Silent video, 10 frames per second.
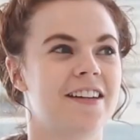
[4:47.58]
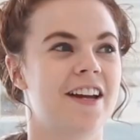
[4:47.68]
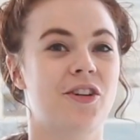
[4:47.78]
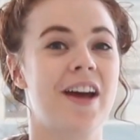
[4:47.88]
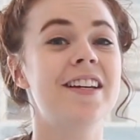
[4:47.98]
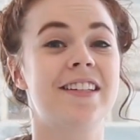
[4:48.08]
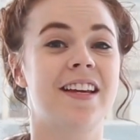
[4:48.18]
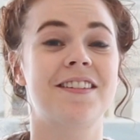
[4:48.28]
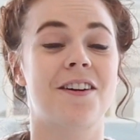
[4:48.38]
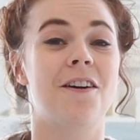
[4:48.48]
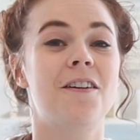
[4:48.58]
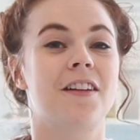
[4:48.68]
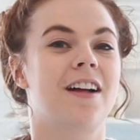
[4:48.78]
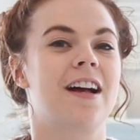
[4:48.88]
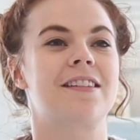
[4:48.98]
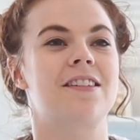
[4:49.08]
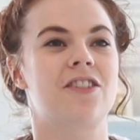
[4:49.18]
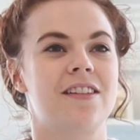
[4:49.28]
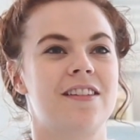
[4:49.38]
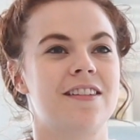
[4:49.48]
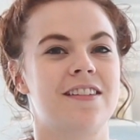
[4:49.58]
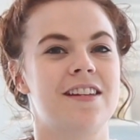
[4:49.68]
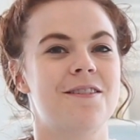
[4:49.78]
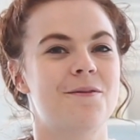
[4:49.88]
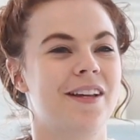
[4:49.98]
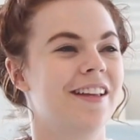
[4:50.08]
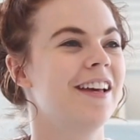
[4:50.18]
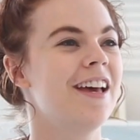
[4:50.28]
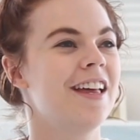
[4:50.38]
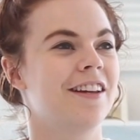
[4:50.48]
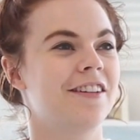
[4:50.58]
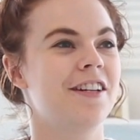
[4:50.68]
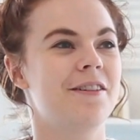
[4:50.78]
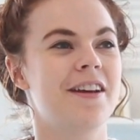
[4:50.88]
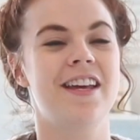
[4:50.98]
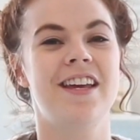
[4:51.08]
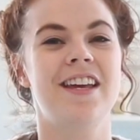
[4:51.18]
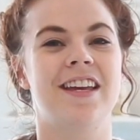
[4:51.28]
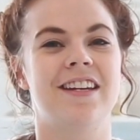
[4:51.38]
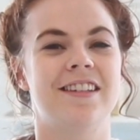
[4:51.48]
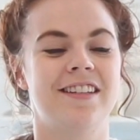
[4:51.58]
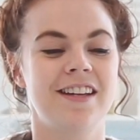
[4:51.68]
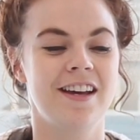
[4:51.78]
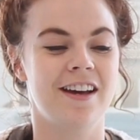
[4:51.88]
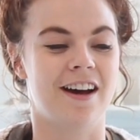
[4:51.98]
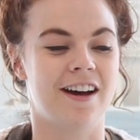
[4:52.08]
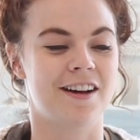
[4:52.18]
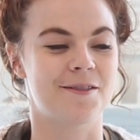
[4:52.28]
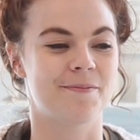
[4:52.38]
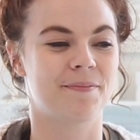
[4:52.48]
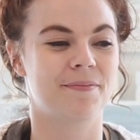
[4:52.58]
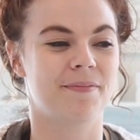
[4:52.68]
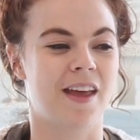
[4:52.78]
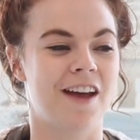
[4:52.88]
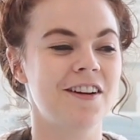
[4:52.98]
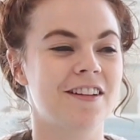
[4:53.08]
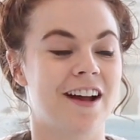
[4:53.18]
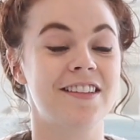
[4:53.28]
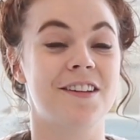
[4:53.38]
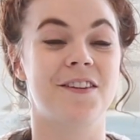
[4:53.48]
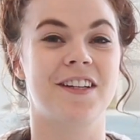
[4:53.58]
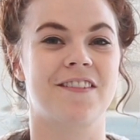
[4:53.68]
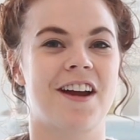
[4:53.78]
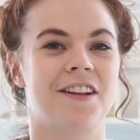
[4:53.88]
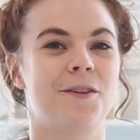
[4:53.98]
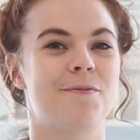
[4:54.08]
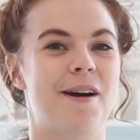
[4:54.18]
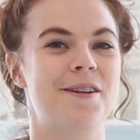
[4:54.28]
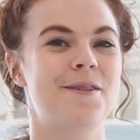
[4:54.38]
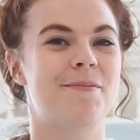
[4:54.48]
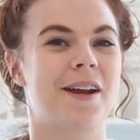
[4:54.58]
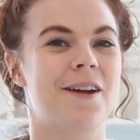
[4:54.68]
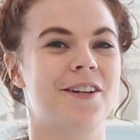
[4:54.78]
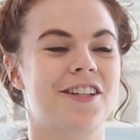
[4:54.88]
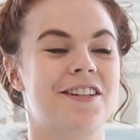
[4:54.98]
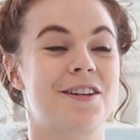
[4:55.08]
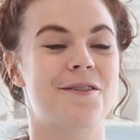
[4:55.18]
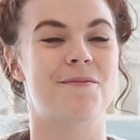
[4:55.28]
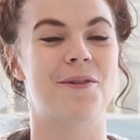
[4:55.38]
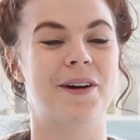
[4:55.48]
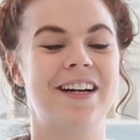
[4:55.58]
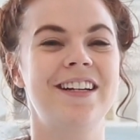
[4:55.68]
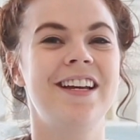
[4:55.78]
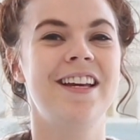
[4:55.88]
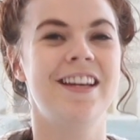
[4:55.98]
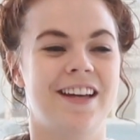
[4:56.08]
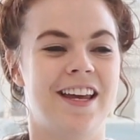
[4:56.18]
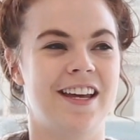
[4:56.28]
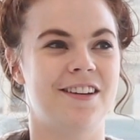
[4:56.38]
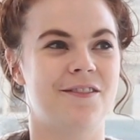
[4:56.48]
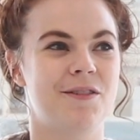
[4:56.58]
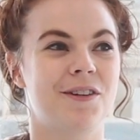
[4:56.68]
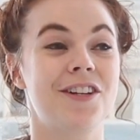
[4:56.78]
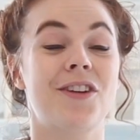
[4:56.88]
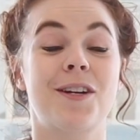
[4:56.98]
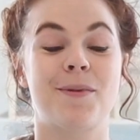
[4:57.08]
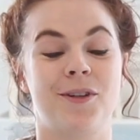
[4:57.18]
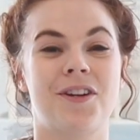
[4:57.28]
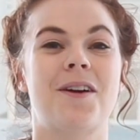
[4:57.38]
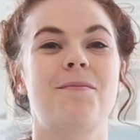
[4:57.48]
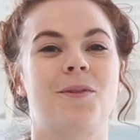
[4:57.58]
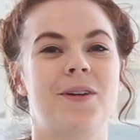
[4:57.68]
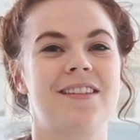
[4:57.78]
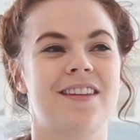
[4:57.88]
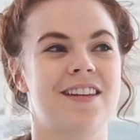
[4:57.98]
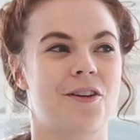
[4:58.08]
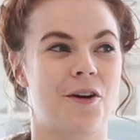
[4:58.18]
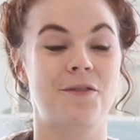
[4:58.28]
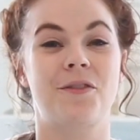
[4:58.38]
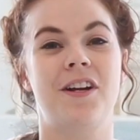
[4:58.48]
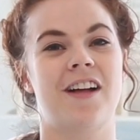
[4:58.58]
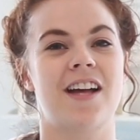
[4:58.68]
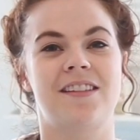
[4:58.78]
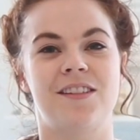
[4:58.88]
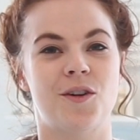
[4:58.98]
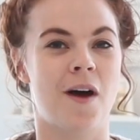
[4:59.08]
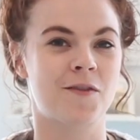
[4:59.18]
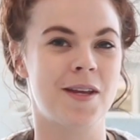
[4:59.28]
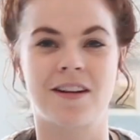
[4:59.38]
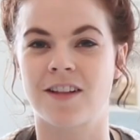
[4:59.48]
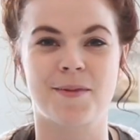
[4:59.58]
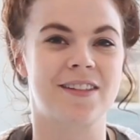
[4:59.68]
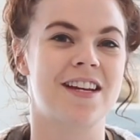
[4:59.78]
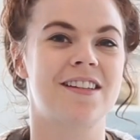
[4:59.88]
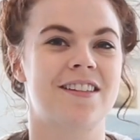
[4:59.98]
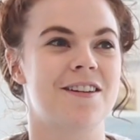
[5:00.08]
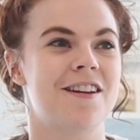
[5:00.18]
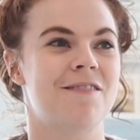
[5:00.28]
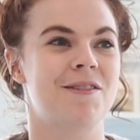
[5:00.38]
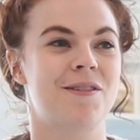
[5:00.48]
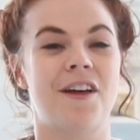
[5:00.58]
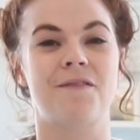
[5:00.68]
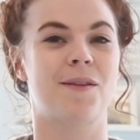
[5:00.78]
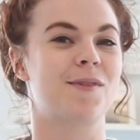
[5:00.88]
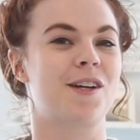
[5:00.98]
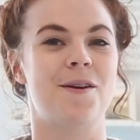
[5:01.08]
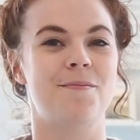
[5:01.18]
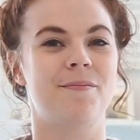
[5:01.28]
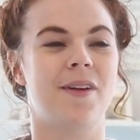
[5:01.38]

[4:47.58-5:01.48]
And I try to attend all the classes just to see what they're doing, and every class I feel like I've gotten a little better, but I wish I could go more. And we really try to push our employees that these are free classes. You don't have to be a Columbus State student, and we would love for them to come.